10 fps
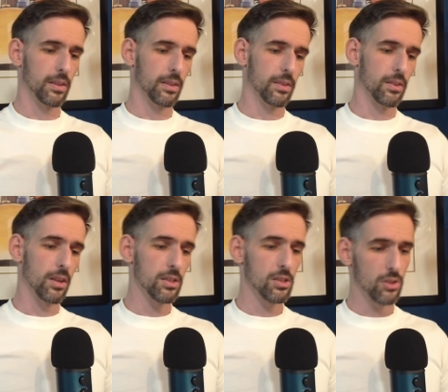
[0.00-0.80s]

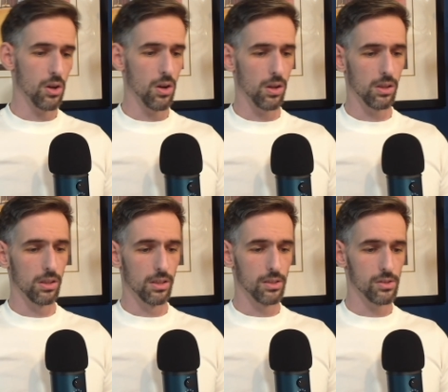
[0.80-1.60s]
Thus Saul
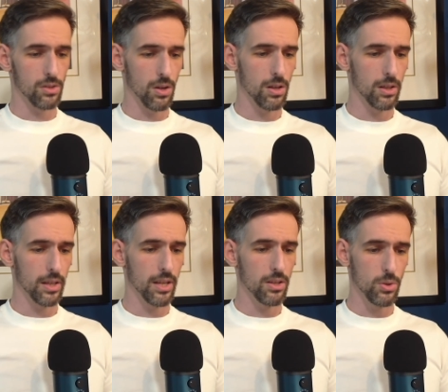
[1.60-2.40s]
saw
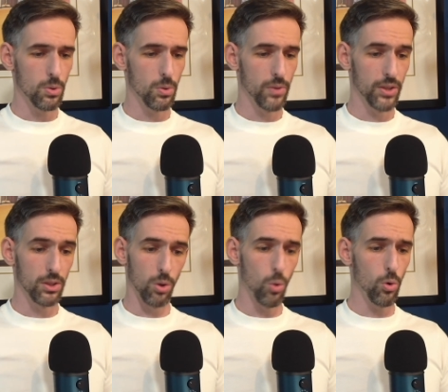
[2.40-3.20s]
and knew that the
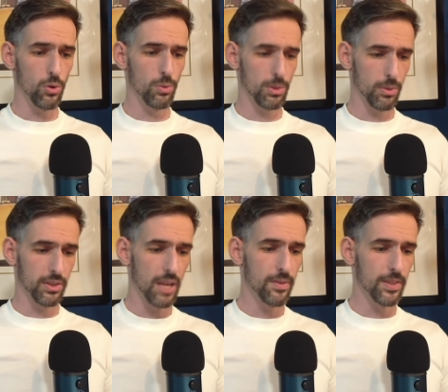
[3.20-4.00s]
Lord was with
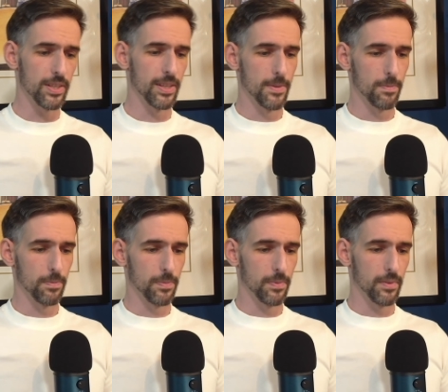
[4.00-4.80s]
David,
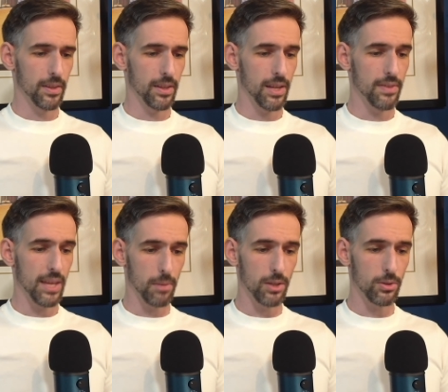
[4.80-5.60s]
and
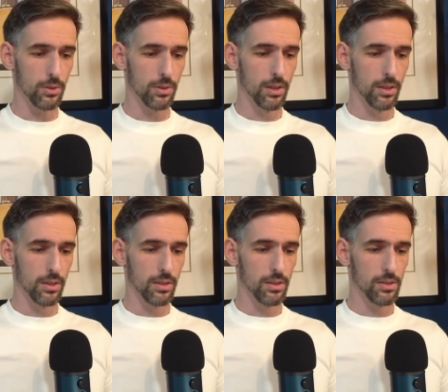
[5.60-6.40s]
that Michal,
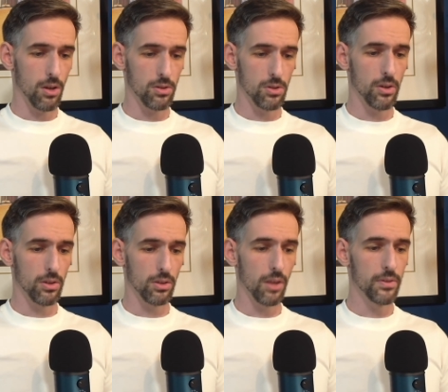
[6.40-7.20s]
Saul's
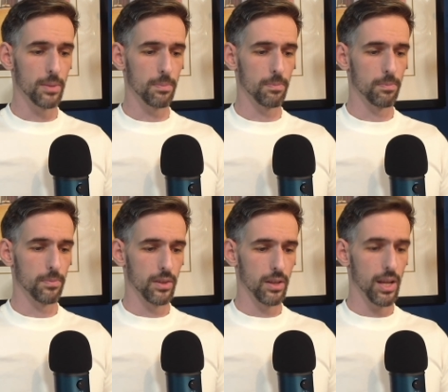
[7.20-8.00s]
daughter, loved him.
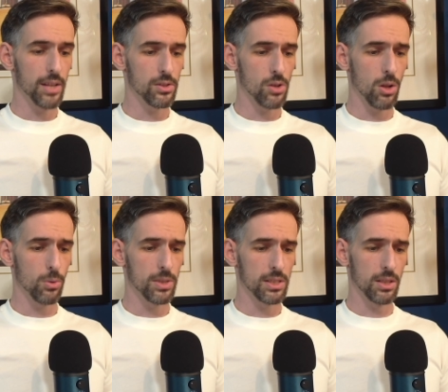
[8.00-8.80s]
And Saul
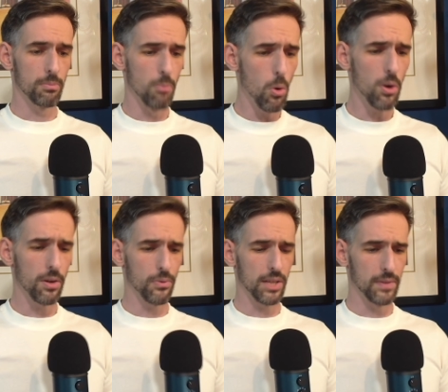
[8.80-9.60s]
was still more
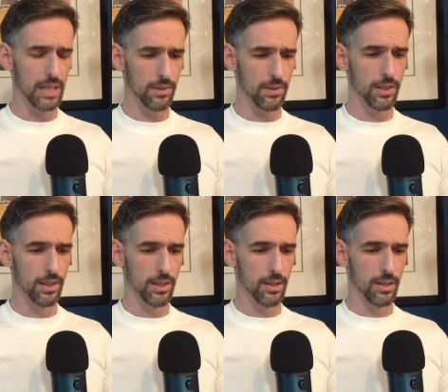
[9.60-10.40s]
afraid of David.
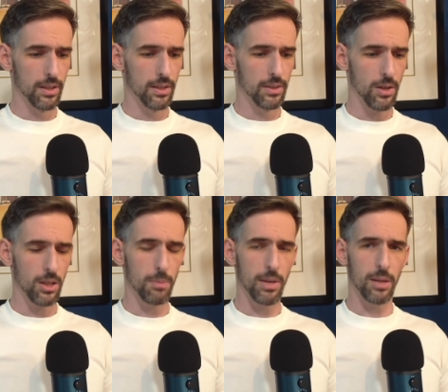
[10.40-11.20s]

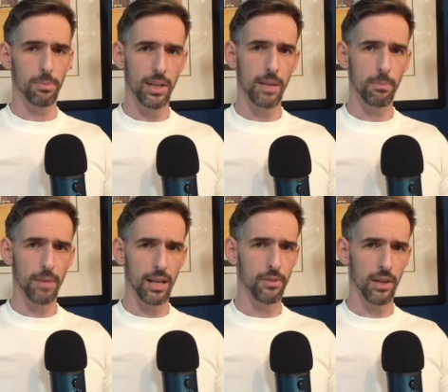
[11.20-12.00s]
Talk about a plan
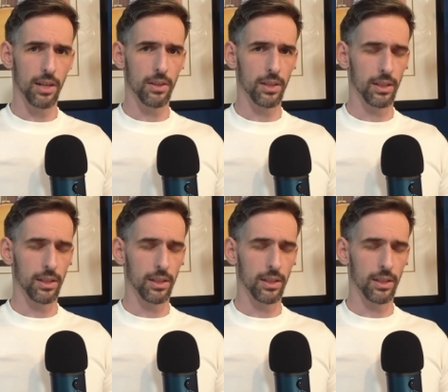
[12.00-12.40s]
backfiring.